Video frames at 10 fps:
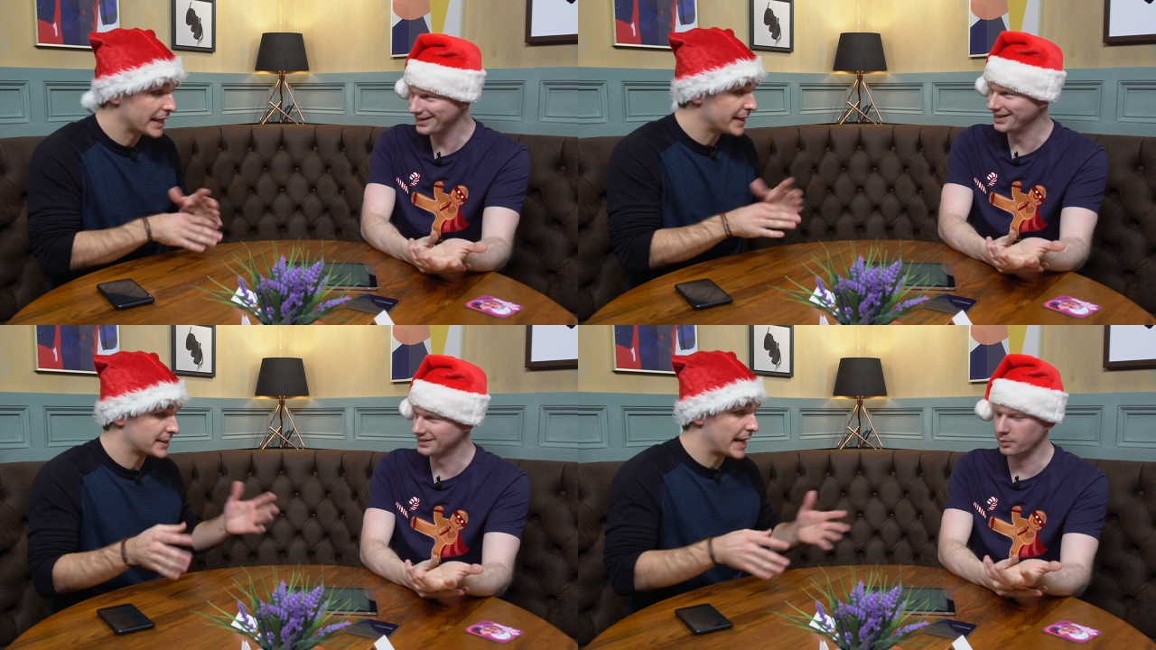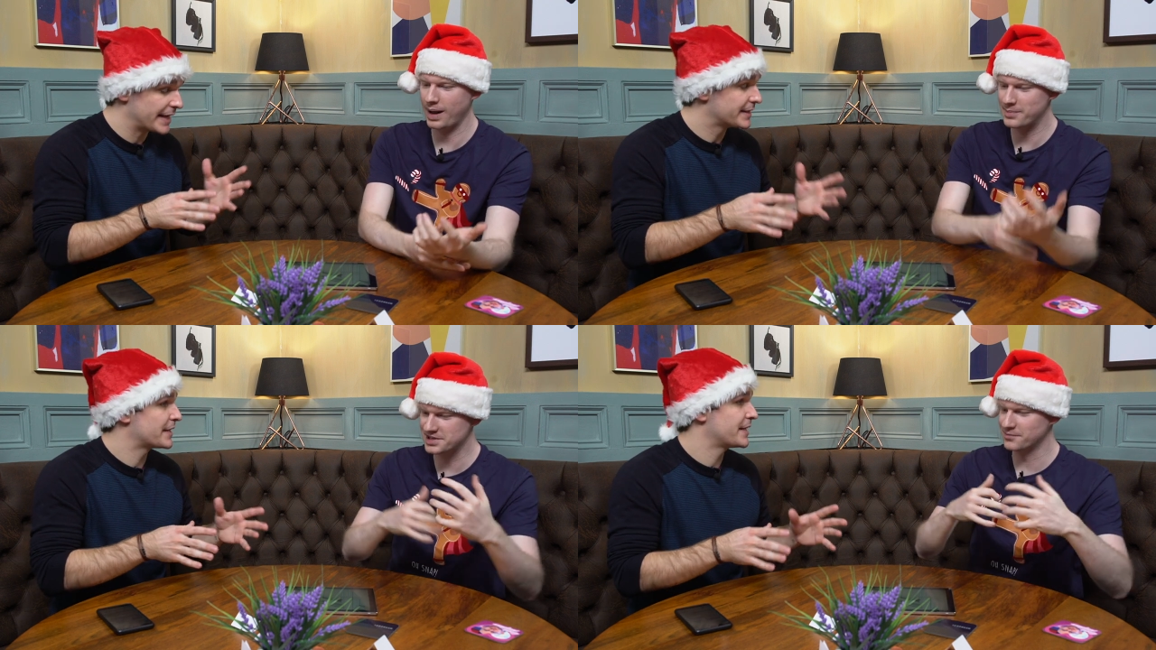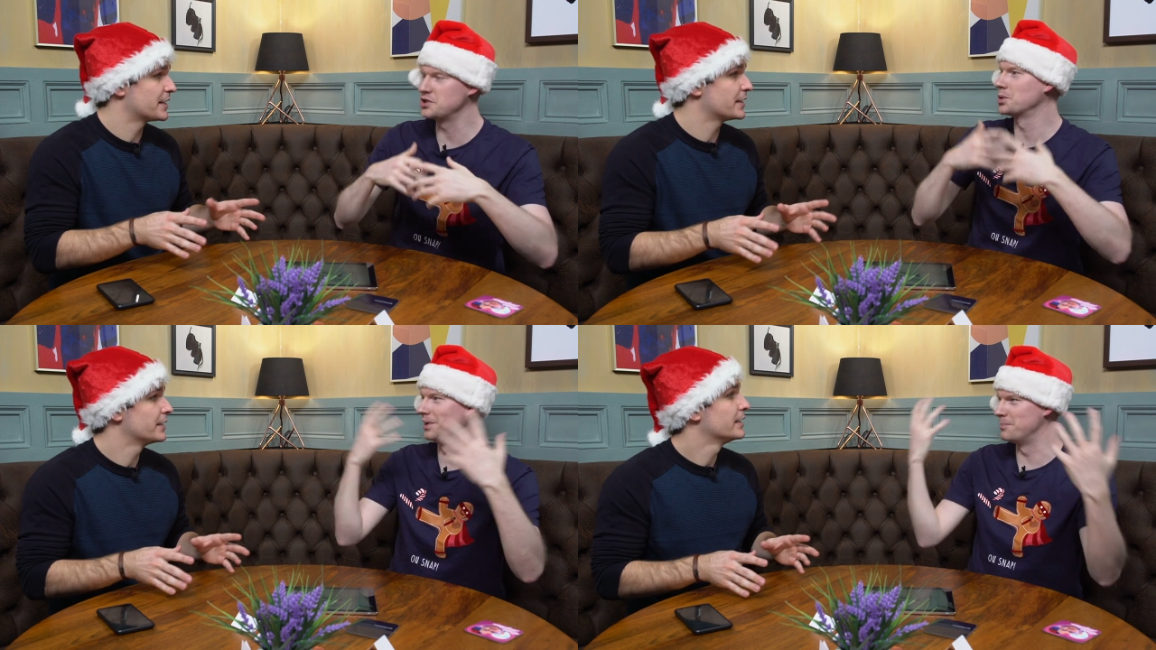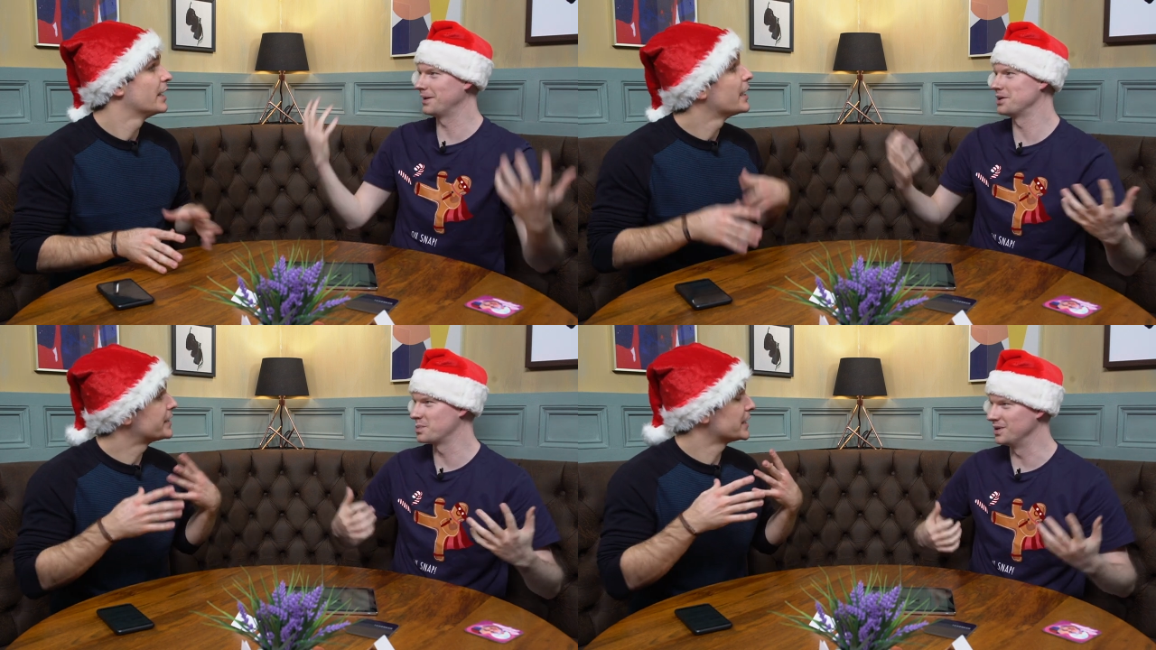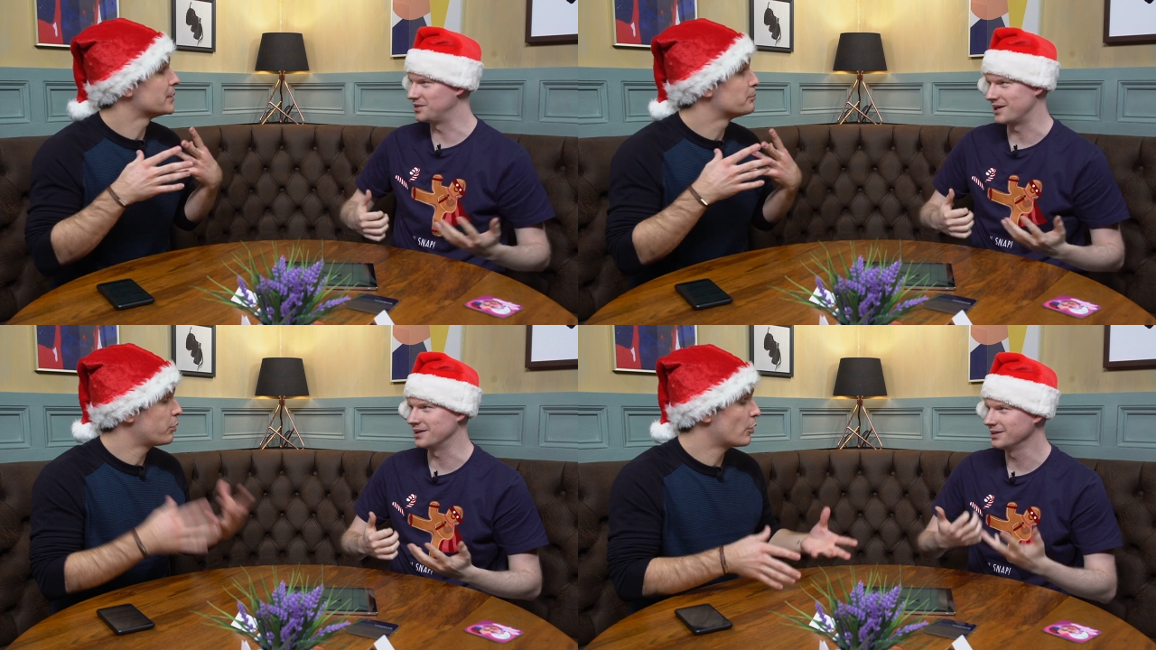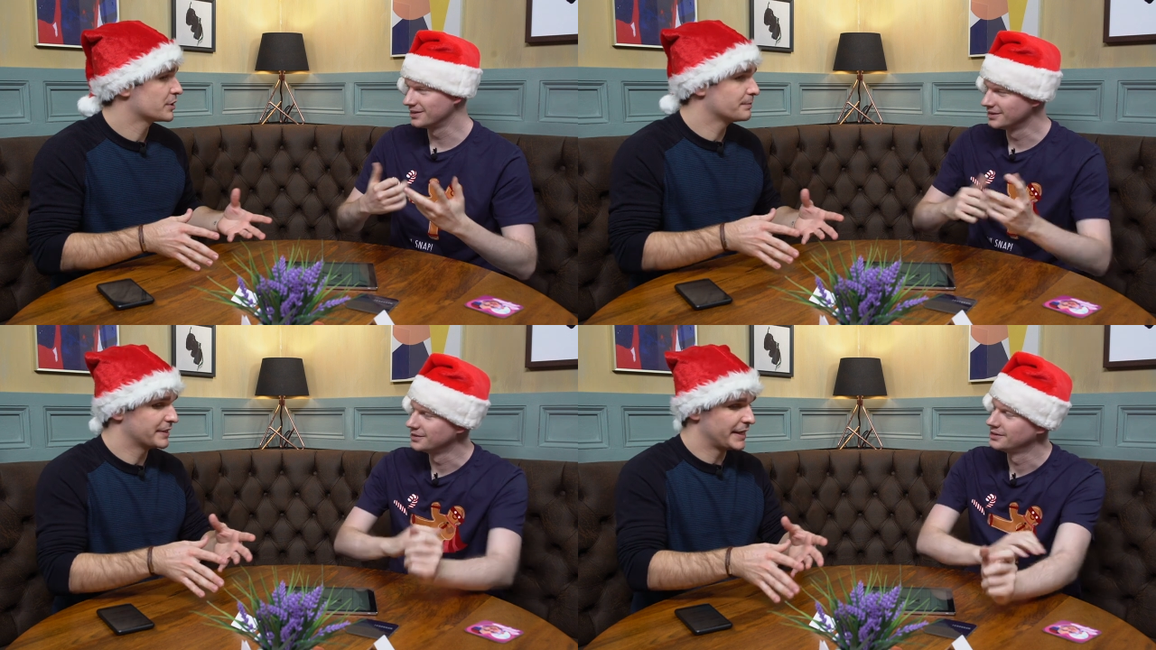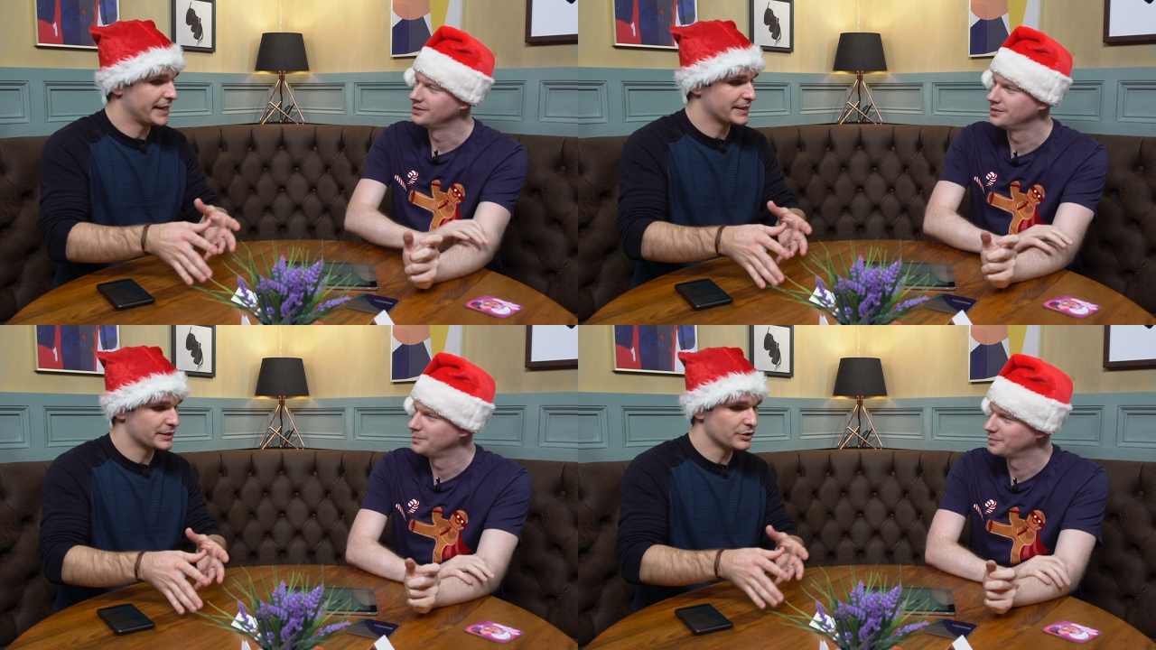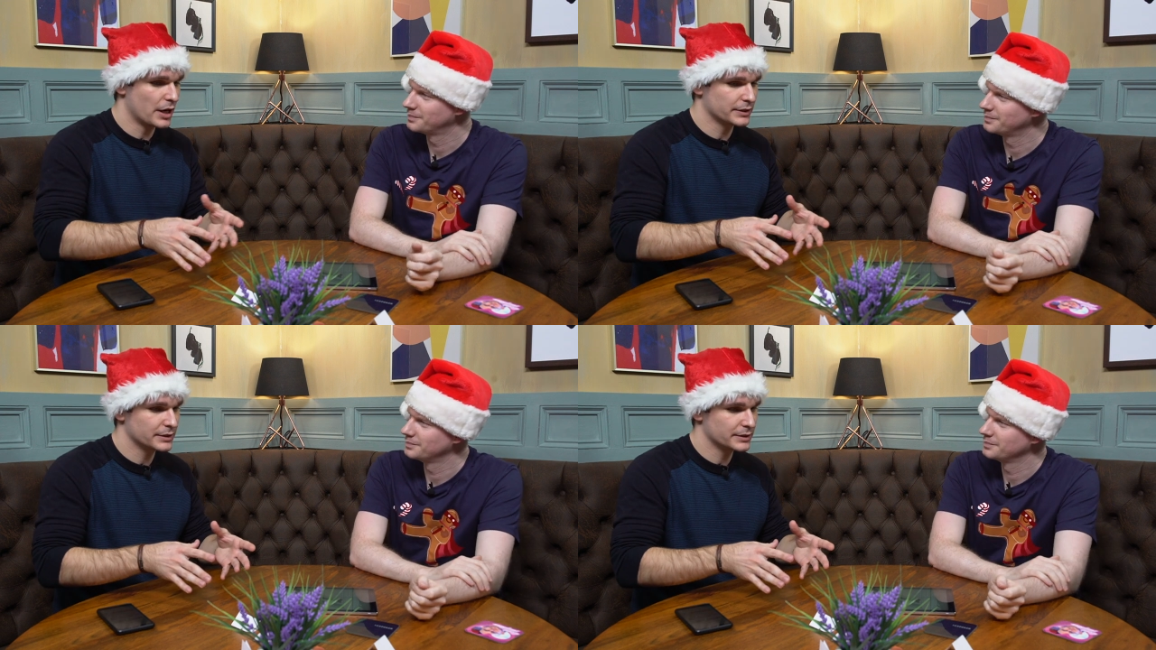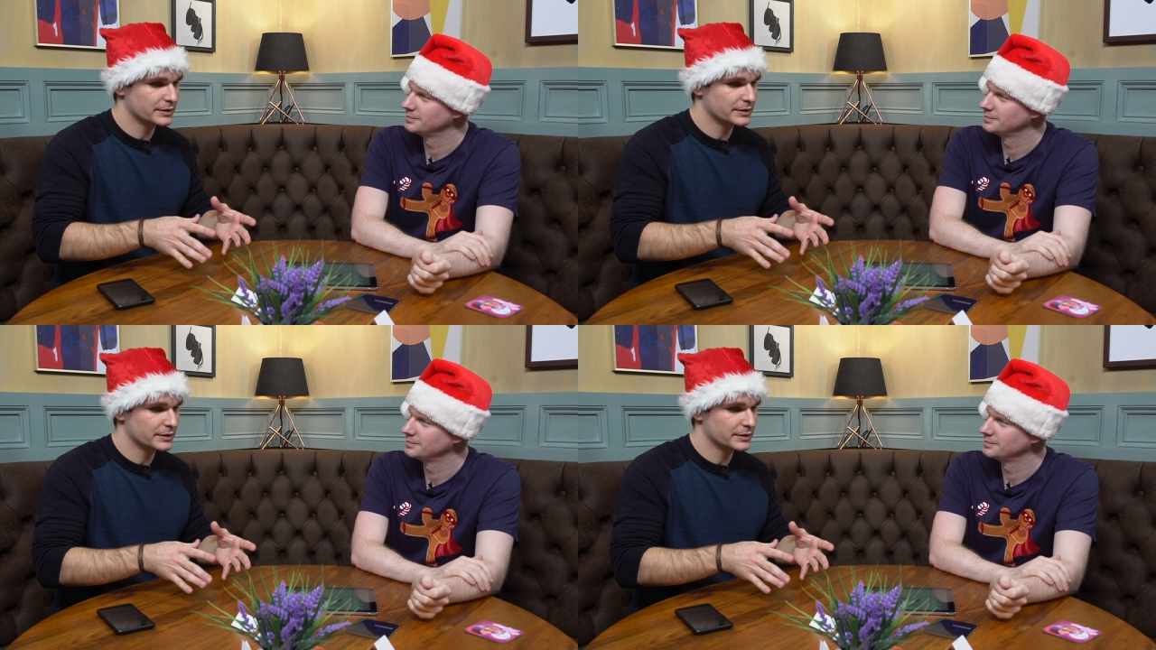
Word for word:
Speaker 1: And, and like the web is a visual embellishment They're important, but it's not,